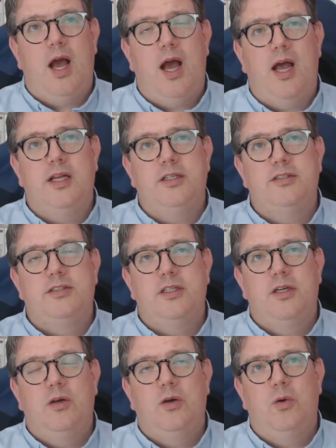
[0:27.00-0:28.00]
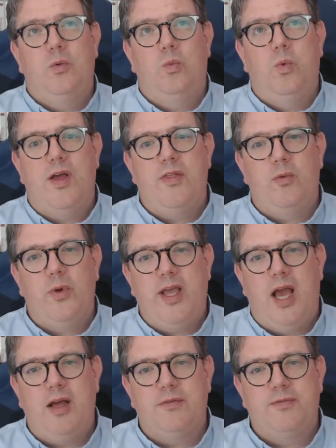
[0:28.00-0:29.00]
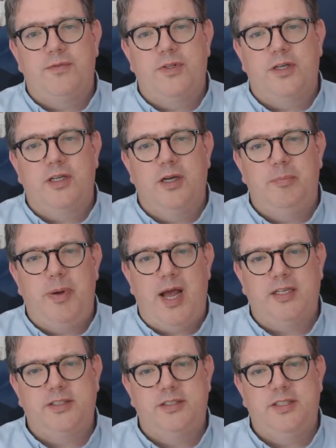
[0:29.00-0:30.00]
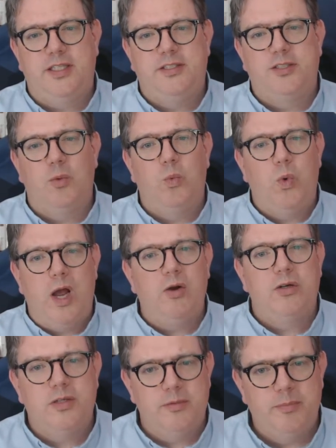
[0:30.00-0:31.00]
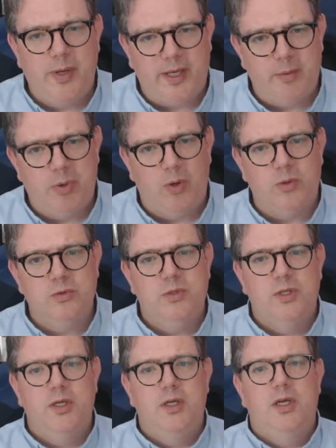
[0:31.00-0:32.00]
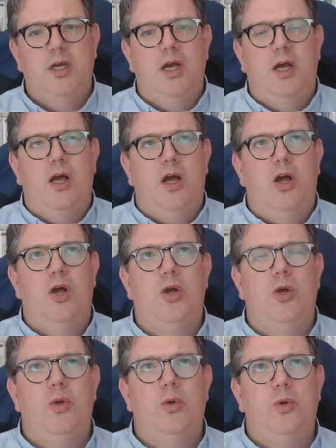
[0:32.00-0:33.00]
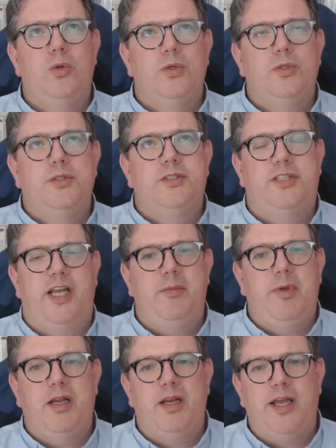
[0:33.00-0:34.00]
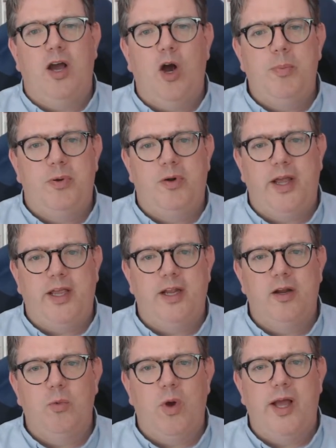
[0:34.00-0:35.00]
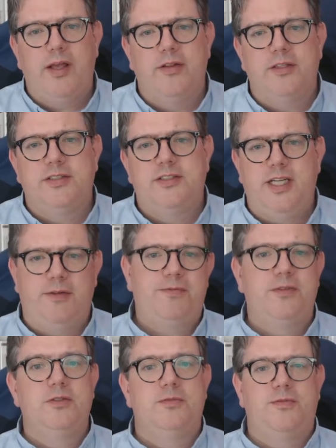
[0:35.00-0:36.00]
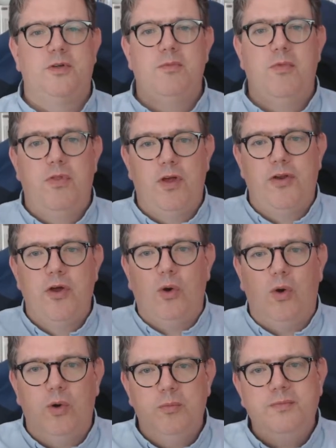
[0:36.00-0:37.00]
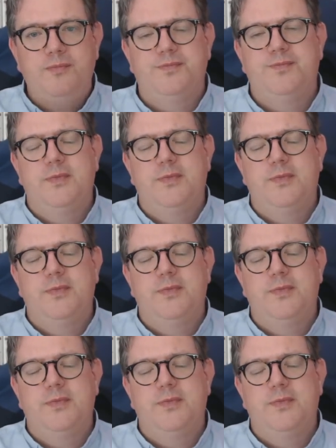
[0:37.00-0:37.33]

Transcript: and whether we have the capacity to welcome people who seemingly operate in a way that's different from the norm